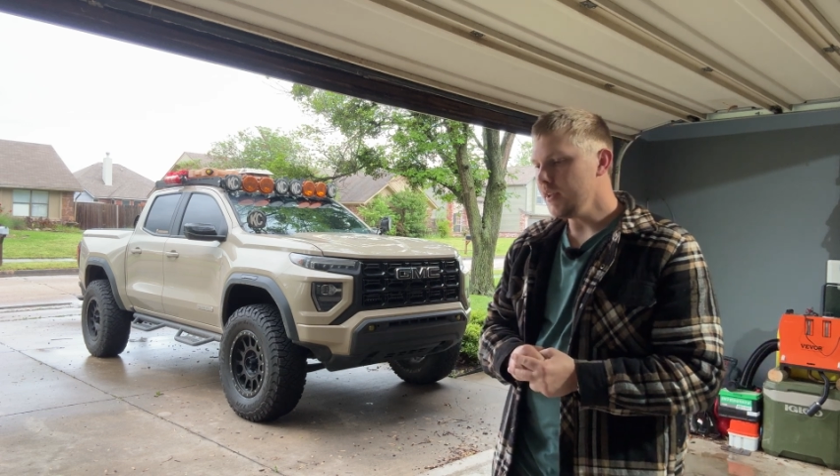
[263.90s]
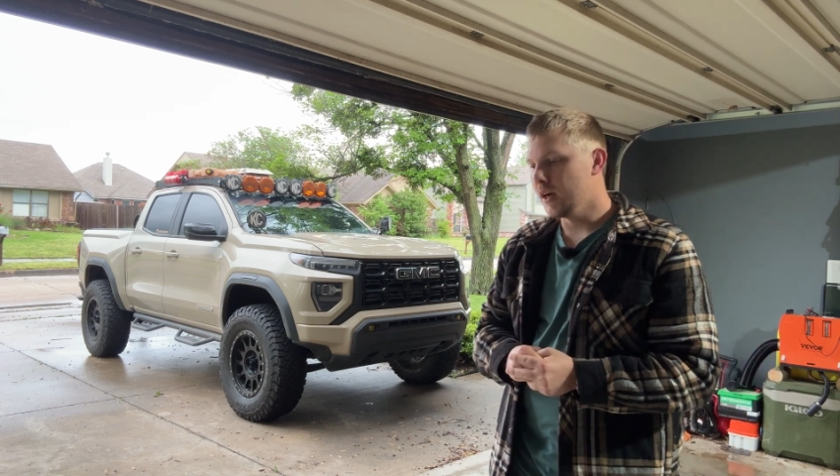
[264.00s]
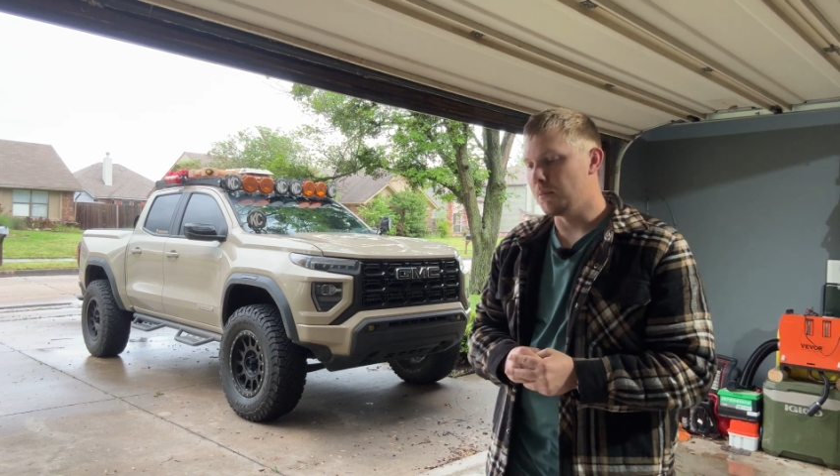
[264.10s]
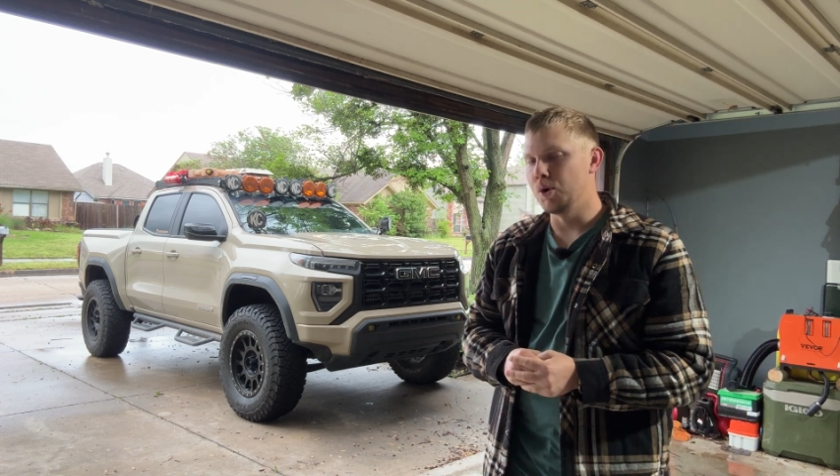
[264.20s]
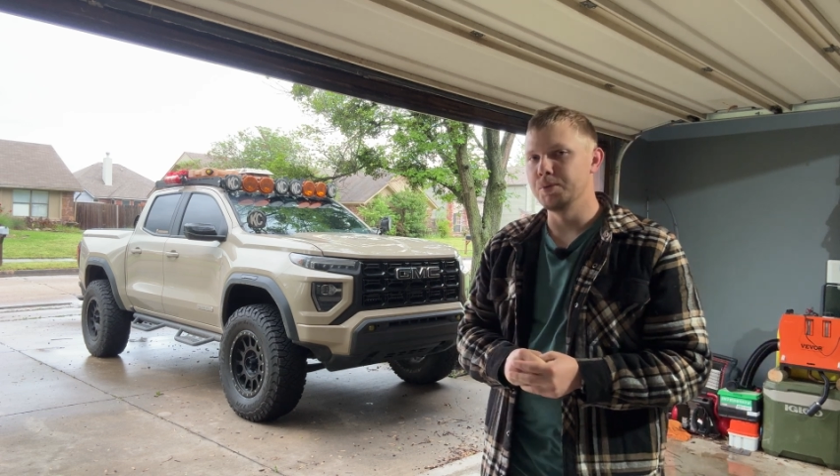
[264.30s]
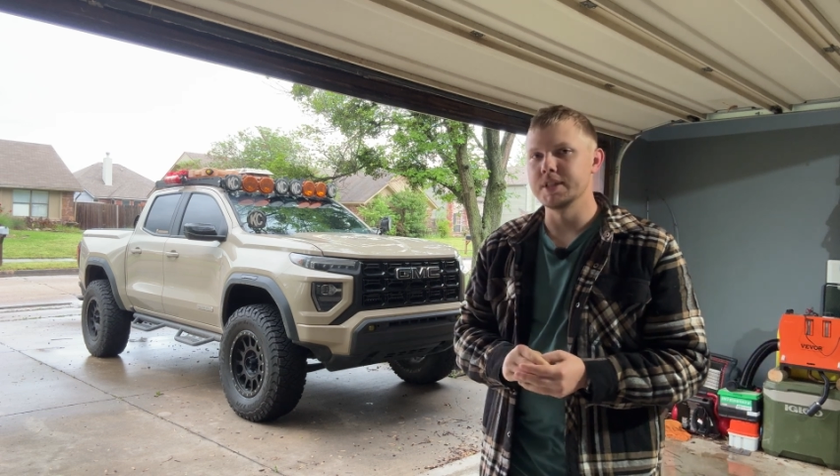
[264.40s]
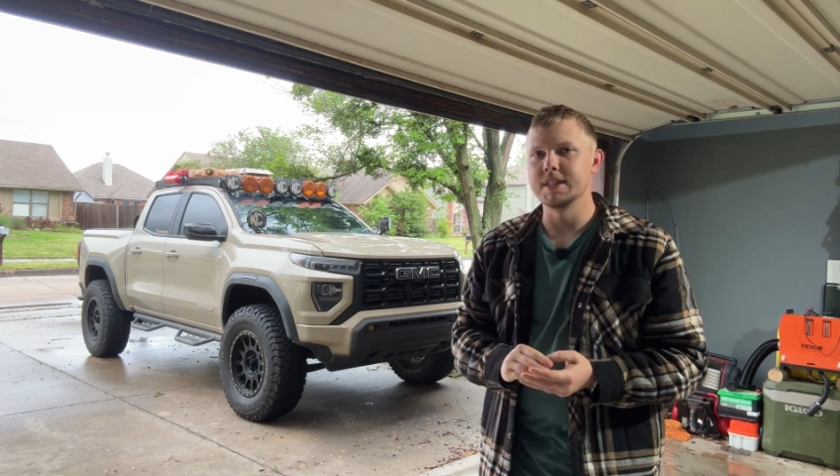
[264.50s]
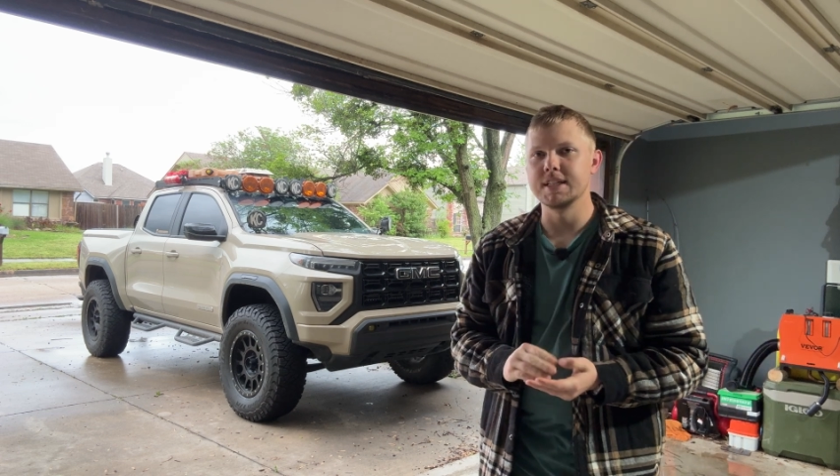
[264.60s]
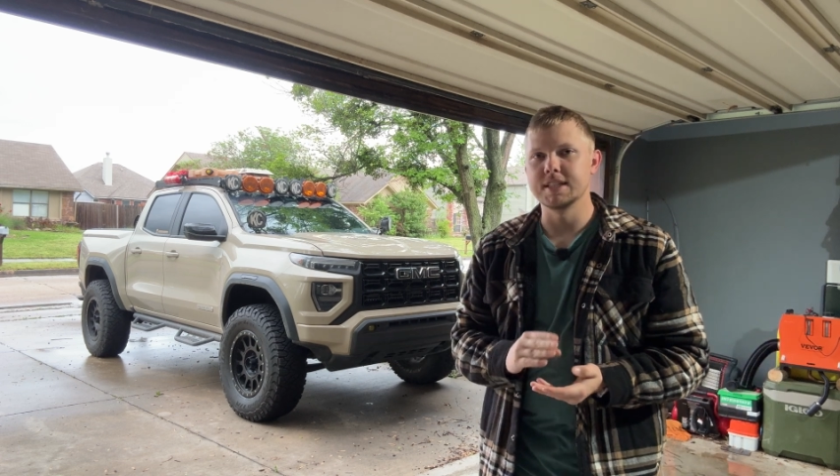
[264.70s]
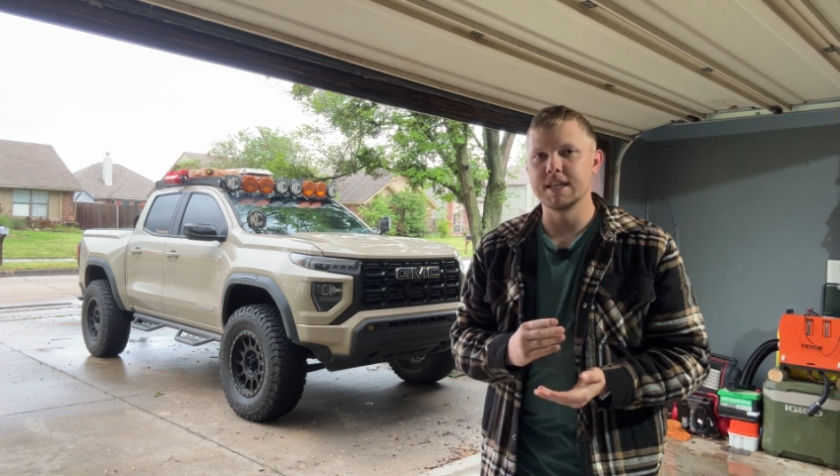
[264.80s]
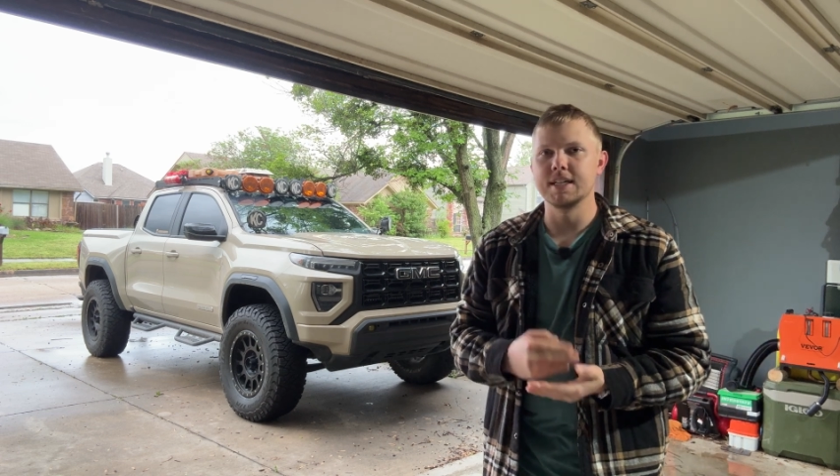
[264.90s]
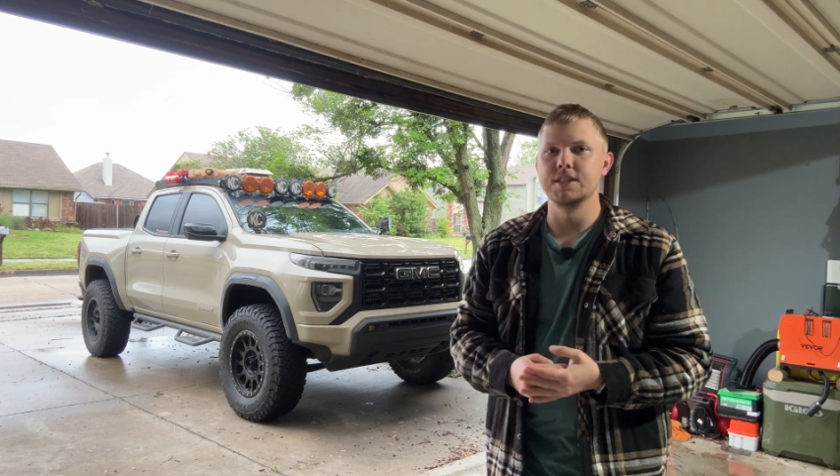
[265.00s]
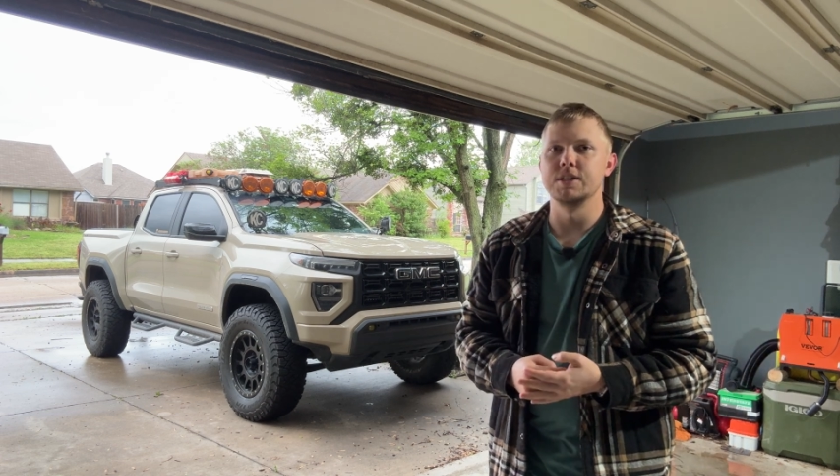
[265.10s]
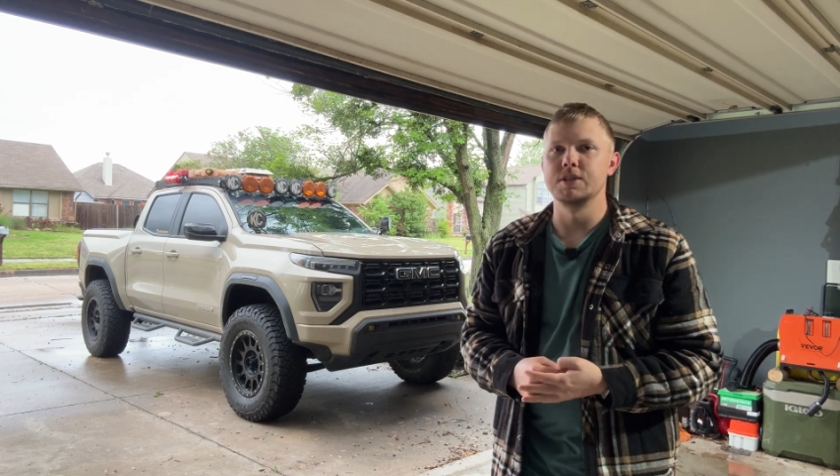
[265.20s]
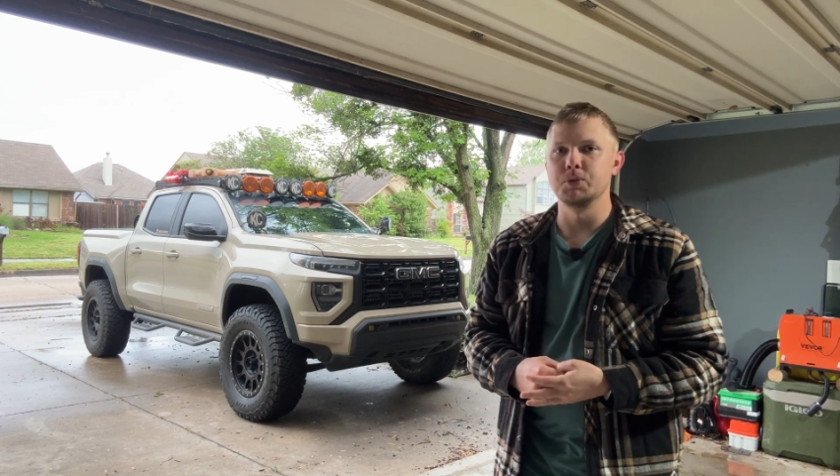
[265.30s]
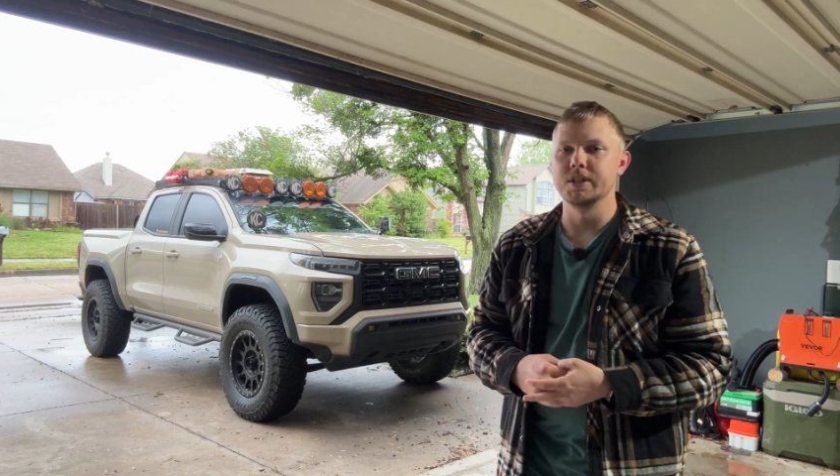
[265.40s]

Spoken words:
I'm hoping to get that done